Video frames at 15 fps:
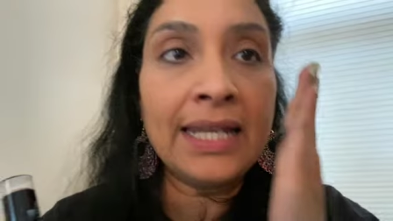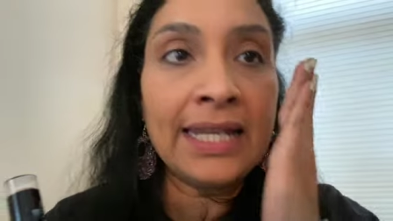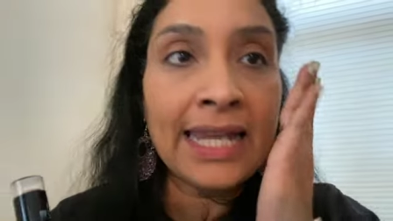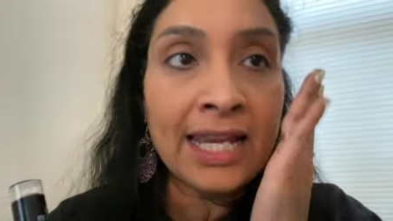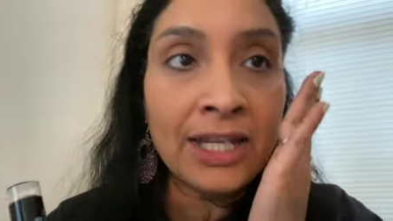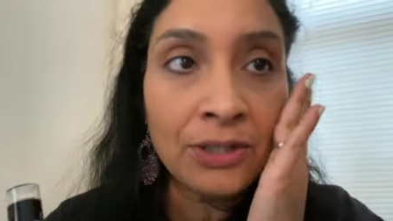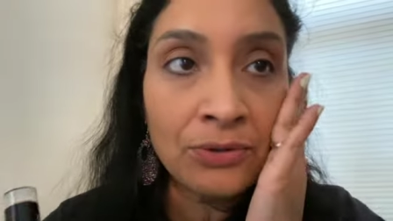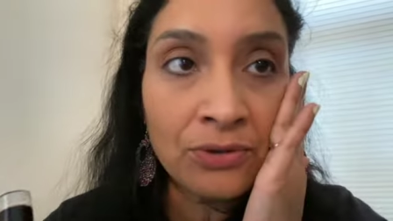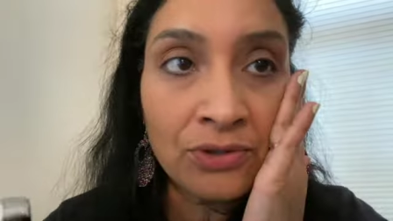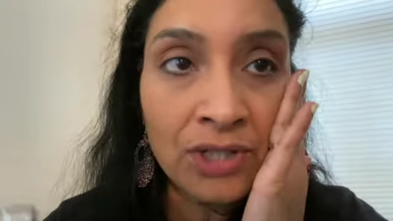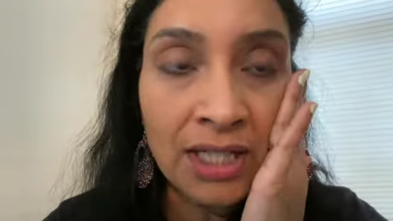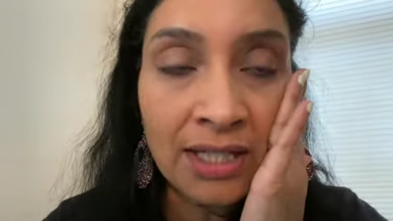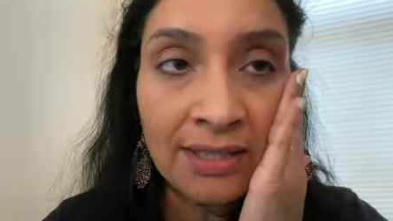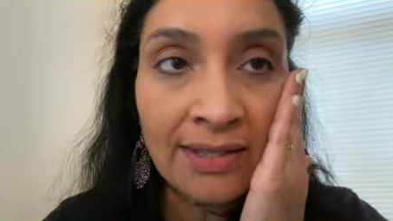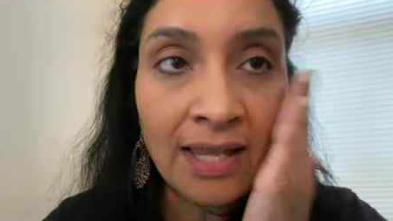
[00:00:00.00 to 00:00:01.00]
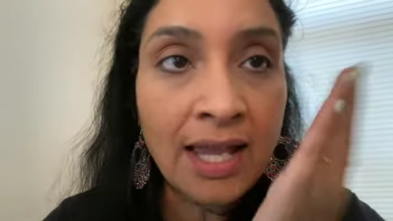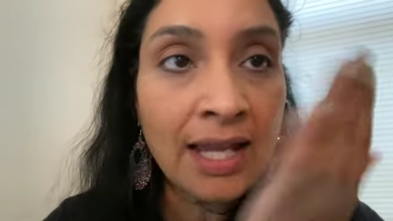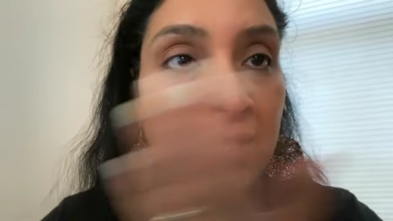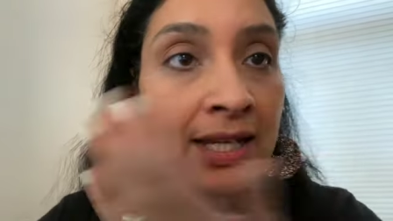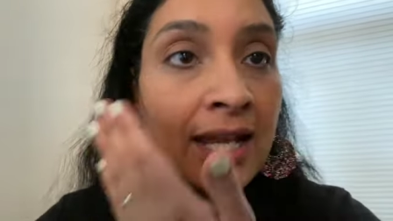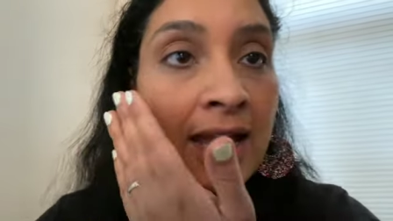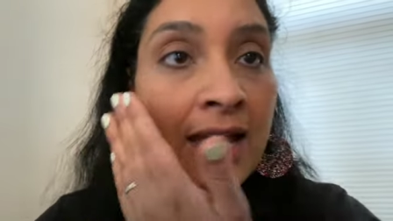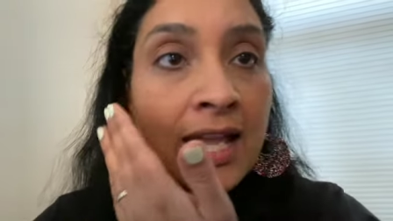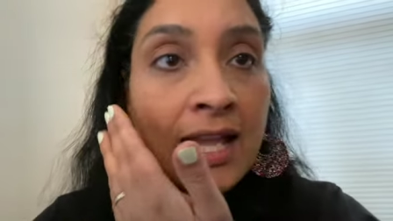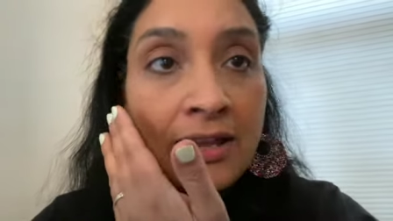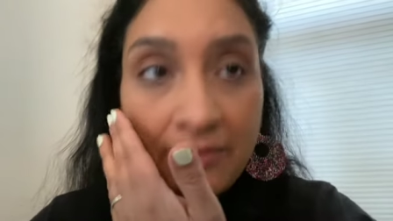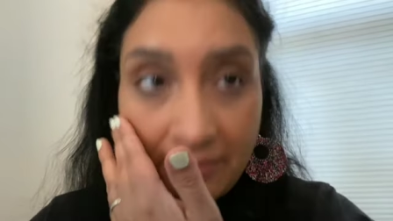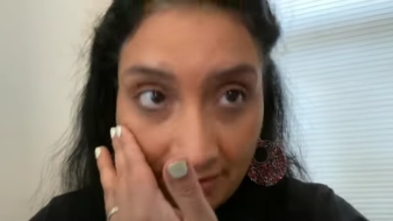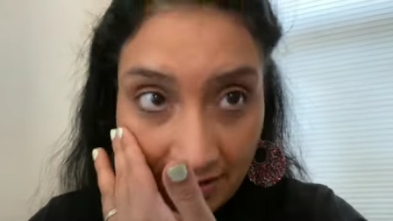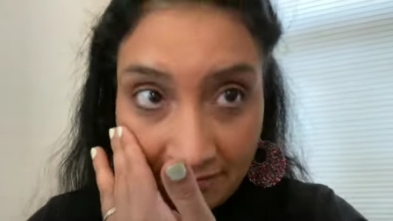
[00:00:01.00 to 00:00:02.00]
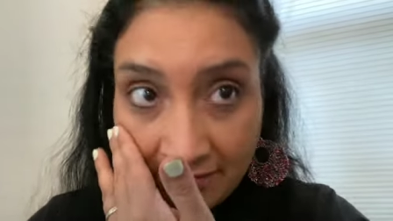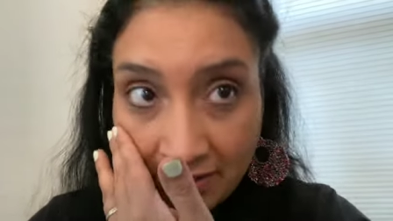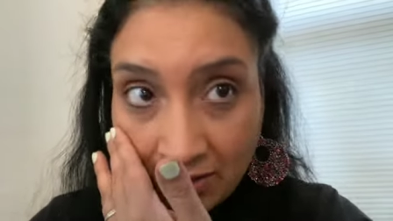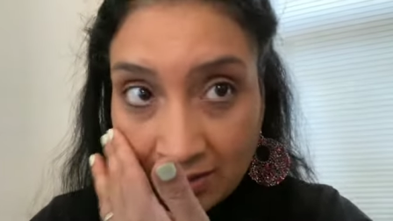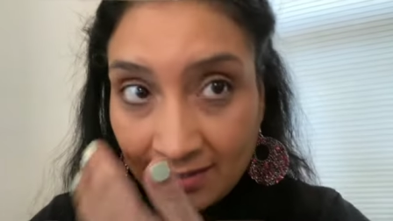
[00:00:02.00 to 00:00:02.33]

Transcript: again, Neutrogena side, Revlon